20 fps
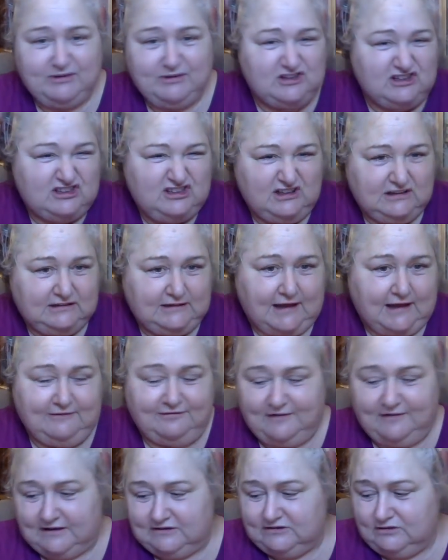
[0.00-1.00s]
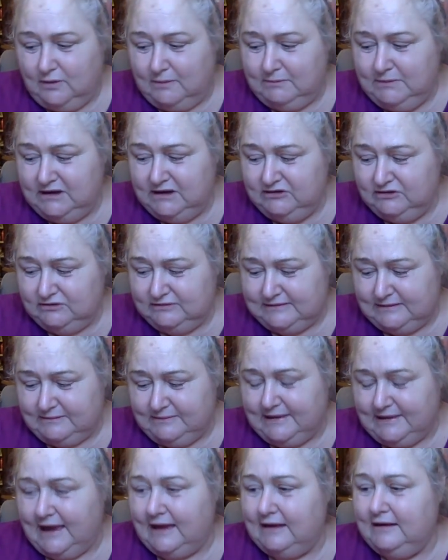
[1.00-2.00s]
It just looked like fun, so I'm going to do some
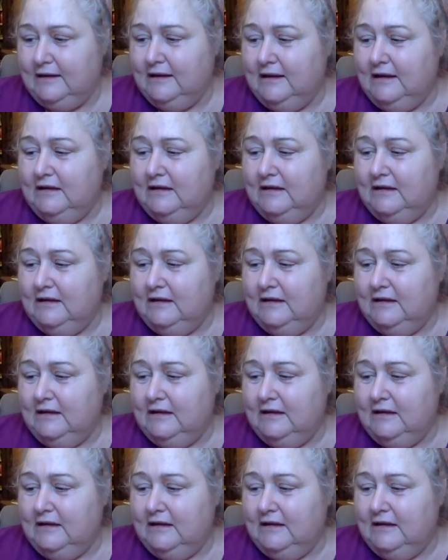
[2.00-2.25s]
of that.